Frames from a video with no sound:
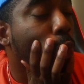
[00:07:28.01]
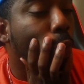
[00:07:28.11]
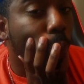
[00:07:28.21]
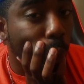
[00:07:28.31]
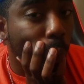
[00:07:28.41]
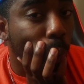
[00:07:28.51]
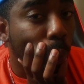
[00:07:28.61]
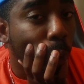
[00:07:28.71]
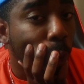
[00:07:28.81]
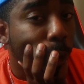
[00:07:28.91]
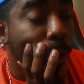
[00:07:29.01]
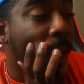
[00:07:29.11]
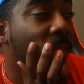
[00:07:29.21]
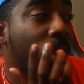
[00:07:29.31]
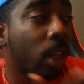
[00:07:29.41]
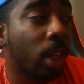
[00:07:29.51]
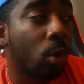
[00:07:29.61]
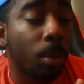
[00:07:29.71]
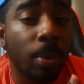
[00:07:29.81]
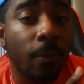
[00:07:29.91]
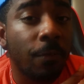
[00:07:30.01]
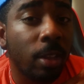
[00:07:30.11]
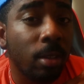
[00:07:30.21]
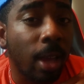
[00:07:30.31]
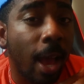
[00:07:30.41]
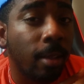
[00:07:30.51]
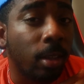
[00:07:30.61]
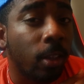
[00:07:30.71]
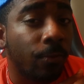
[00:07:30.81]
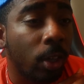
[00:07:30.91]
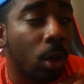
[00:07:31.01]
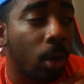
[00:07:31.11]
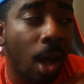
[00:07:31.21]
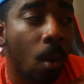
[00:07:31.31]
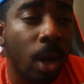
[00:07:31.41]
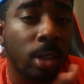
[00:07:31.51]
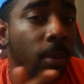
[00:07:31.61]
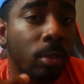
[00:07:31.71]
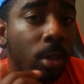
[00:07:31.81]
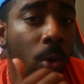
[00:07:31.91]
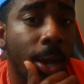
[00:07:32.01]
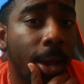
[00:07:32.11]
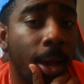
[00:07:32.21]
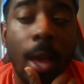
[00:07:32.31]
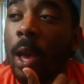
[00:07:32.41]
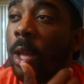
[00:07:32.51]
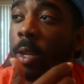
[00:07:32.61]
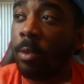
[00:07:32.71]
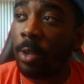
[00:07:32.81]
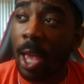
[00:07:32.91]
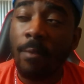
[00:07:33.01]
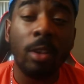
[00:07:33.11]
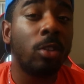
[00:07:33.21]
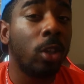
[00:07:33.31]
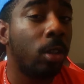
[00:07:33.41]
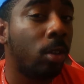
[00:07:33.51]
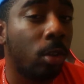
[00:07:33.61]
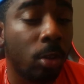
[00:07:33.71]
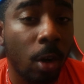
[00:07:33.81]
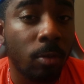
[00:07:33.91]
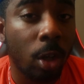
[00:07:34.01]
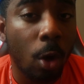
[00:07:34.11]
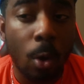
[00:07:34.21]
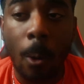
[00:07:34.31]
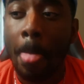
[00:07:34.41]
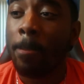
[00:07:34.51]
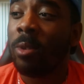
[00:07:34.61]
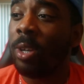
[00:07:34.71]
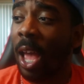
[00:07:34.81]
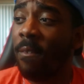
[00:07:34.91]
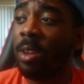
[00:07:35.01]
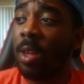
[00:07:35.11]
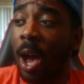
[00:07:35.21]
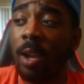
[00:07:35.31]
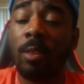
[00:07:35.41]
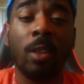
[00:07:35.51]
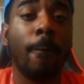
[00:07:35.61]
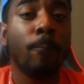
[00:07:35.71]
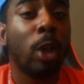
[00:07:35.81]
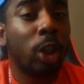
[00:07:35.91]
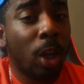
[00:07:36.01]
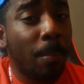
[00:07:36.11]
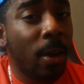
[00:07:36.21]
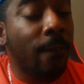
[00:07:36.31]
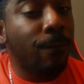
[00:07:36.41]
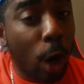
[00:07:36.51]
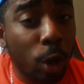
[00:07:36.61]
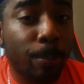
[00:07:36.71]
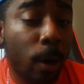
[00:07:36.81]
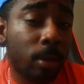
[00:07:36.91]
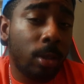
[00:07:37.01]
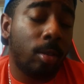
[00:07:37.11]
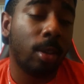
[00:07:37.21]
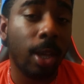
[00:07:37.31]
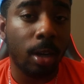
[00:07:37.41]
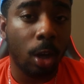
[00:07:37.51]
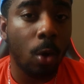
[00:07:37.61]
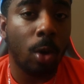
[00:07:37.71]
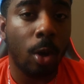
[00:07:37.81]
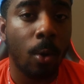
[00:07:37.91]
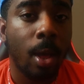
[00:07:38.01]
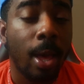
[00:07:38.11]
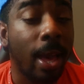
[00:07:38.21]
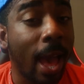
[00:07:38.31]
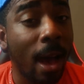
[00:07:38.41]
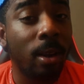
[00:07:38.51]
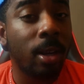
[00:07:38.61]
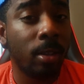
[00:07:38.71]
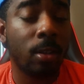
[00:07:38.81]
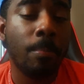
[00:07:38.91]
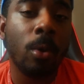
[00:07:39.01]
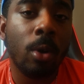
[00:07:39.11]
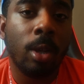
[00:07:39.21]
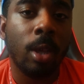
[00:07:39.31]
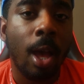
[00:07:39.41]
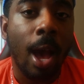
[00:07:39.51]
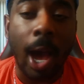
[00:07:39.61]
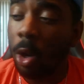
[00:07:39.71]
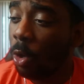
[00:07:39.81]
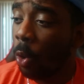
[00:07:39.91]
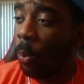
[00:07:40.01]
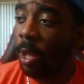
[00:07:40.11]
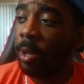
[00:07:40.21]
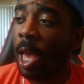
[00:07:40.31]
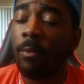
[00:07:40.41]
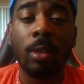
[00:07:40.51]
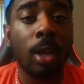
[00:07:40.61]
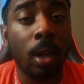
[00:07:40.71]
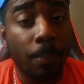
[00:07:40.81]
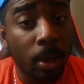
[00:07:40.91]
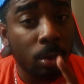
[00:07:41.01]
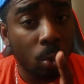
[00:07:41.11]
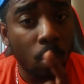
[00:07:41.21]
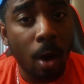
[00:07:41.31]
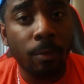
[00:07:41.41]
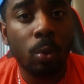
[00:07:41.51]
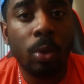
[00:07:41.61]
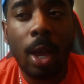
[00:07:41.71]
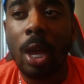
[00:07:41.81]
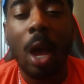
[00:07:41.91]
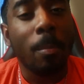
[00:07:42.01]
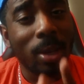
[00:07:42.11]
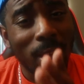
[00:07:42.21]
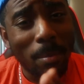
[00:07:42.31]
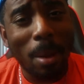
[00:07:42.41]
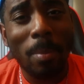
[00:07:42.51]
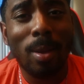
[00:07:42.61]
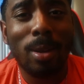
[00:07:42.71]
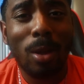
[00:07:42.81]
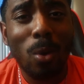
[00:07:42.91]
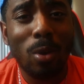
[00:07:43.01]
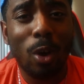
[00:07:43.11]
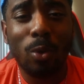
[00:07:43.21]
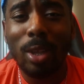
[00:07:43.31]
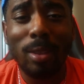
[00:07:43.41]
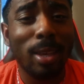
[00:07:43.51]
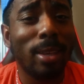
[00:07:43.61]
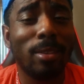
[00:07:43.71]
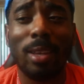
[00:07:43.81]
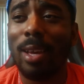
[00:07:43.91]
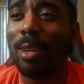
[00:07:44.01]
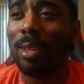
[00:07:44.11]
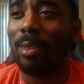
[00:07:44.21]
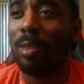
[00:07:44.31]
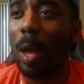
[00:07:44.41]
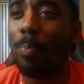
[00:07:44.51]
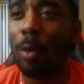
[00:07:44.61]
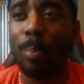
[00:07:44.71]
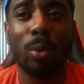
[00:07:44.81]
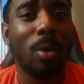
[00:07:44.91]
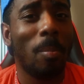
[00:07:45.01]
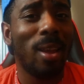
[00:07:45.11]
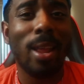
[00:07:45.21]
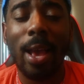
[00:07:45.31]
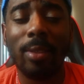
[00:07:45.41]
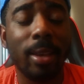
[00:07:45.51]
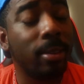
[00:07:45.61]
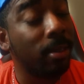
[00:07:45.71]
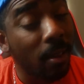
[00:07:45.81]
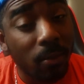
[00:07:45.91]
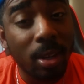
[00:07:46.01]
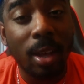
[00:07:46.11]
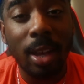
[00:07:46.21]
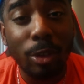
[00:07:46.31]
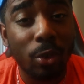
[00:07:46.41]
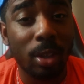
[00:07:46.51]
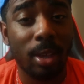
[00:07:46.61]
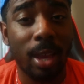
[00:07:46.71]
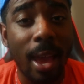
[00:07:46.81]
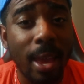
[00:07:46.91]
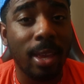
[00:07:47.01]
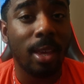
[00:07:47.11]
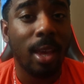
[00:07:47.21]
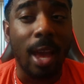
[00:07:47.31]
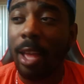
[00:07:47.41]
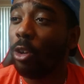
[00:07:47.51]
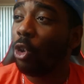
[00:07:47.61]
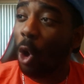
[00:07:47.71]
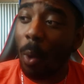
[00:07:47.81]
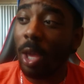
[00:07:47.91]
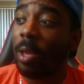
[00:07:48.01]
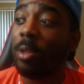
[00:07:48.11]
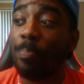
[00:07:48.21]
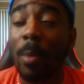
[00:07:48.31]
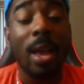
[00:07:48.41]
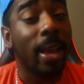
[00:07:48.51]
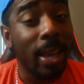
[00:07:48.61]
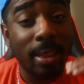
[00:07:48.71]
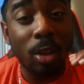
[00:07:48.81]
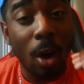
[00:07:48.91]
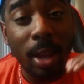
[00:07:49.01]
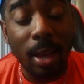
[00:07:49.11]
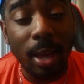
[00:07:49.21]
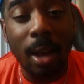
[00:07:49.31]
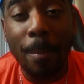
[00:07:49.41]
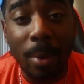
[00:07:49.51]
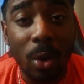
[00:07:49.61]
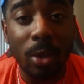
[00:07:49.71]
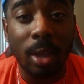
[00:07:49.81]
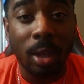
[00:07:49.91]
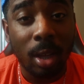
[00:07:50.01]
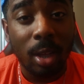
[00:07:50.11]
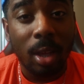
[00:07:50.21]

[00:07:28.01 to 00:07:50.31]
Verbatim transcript: through. Davis can literally put 15 ads in his video and I'll watch every single ad. Davis deserves a logo. Davis, honestly, should have been the first person to get a logo out of this community. I don't know what Davis did to piss you off, 2K, but give my man a logo. This is unacceptable. The man has like 700K and growing. He's gonna hit 1 million